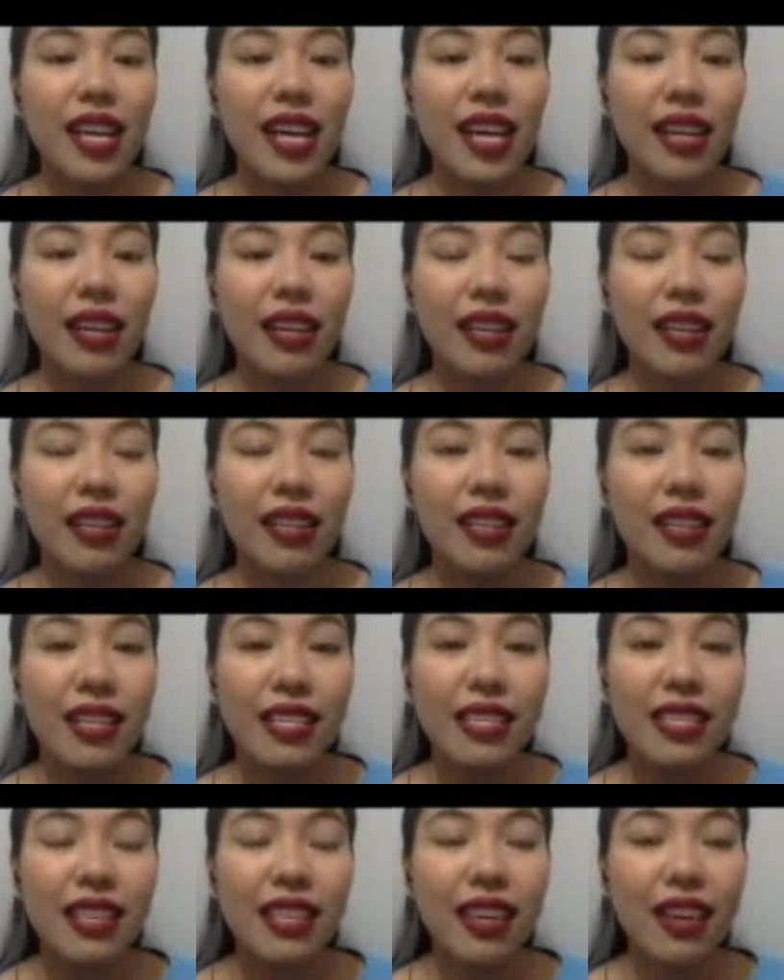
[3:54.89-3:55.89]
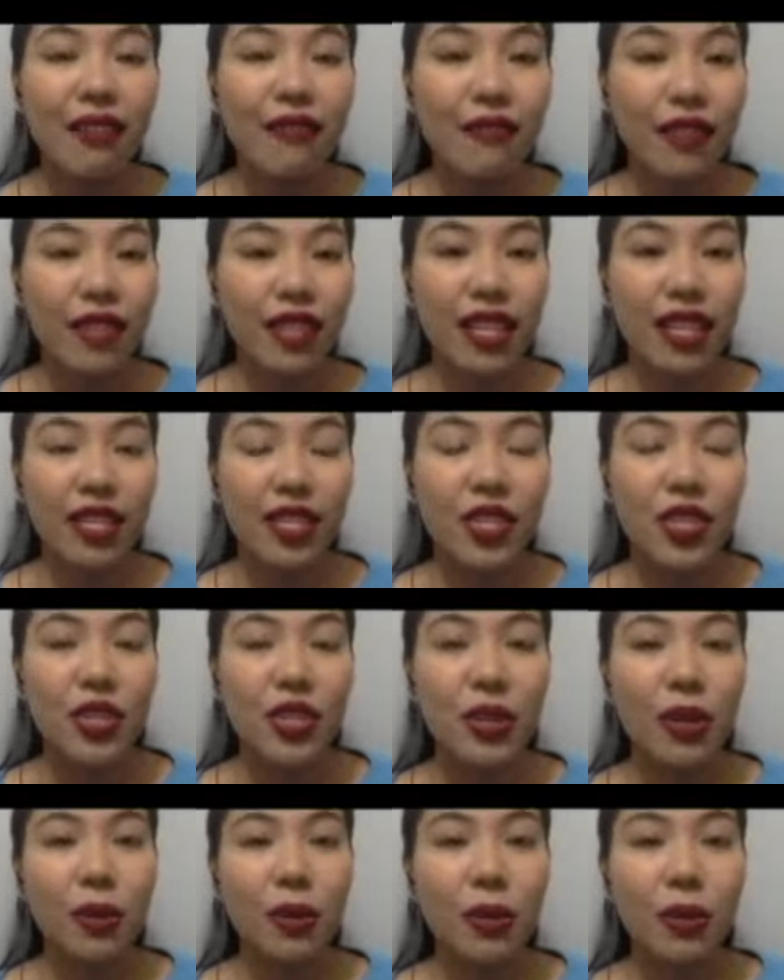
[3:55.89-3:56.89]
And these
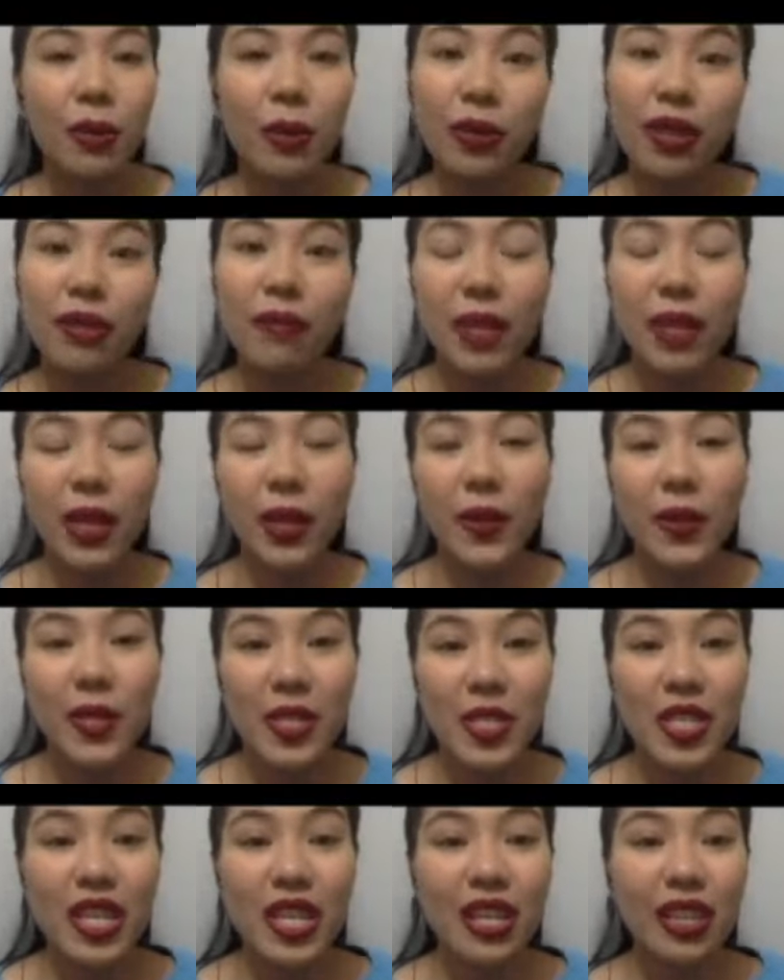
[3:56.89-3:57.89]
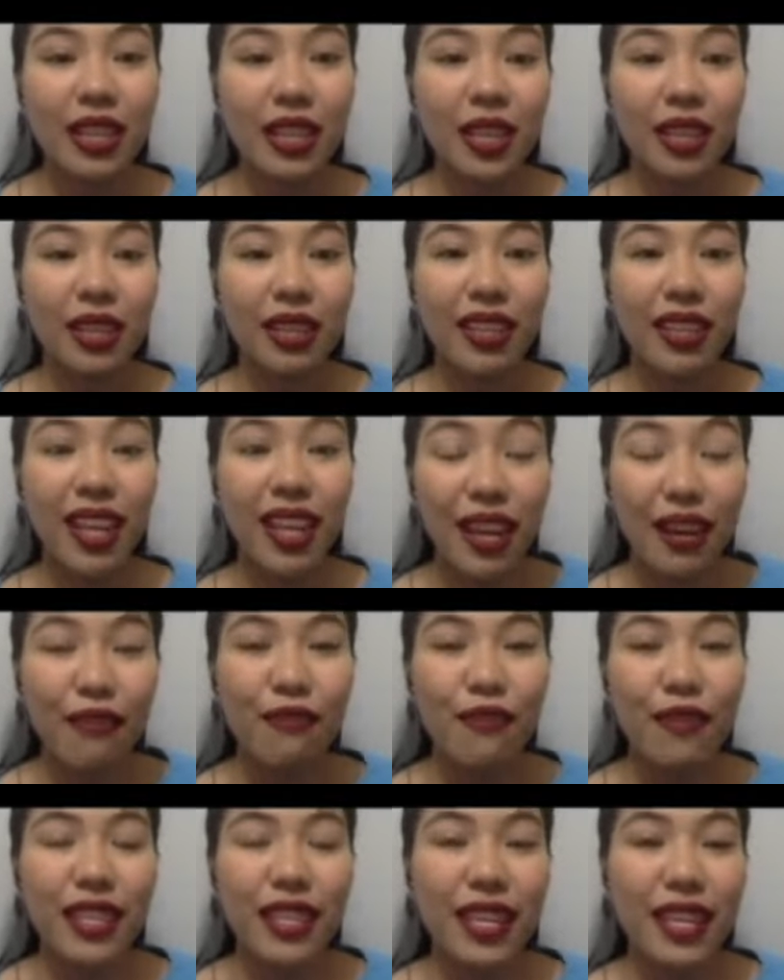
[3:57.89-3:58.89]
evidence could only be considered
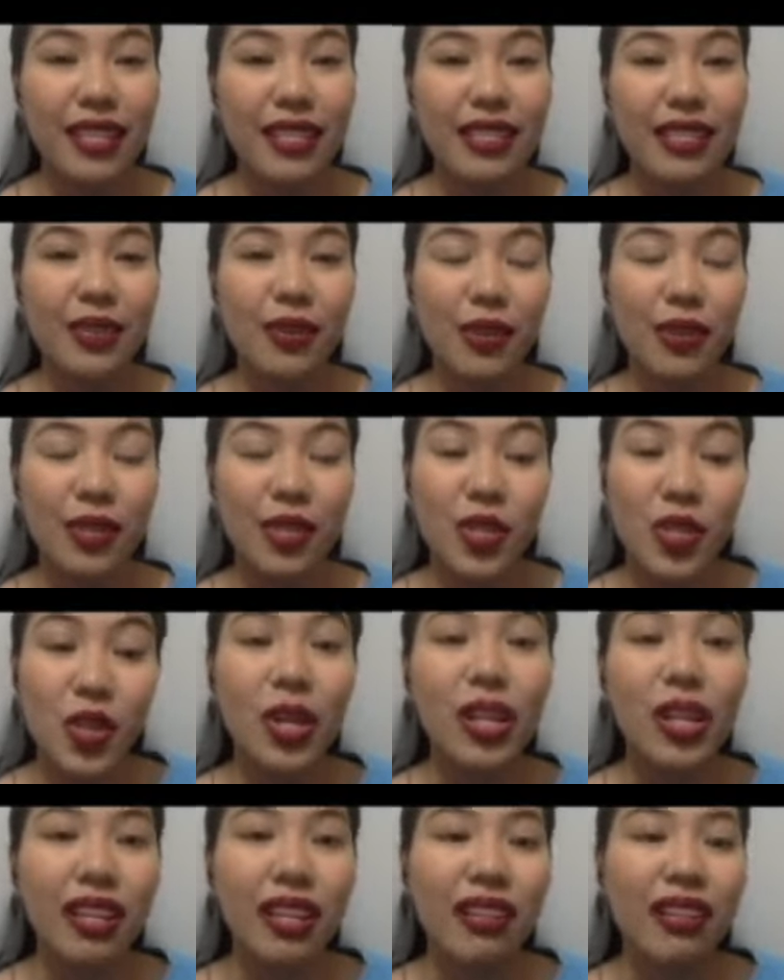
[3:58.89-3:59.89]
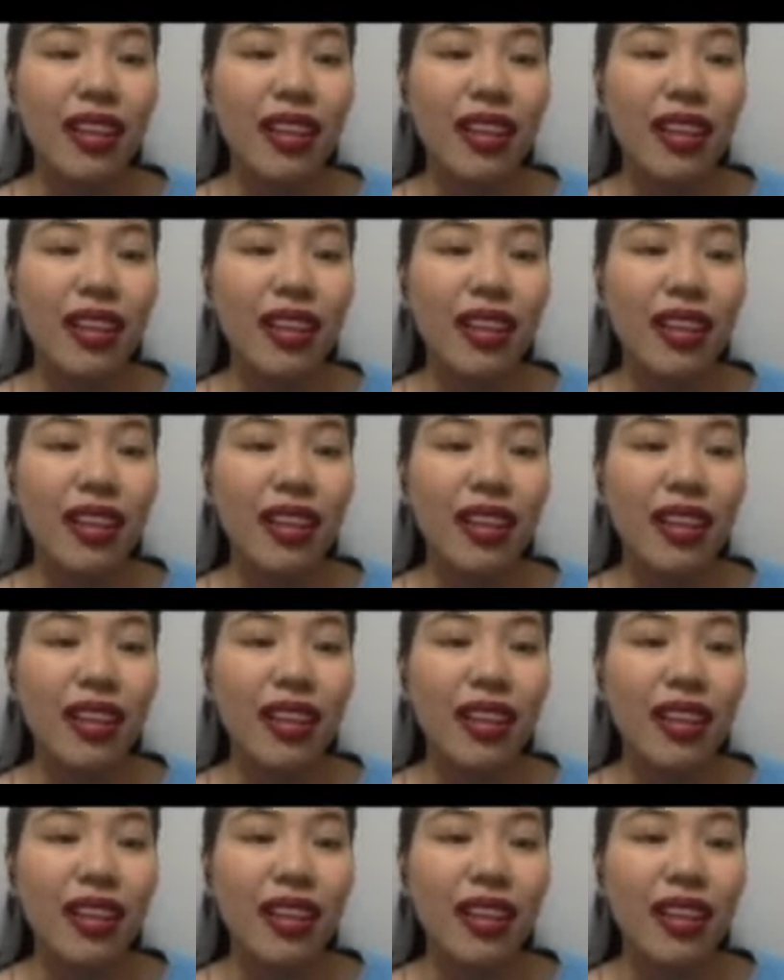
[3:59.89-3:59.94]
evidence or solid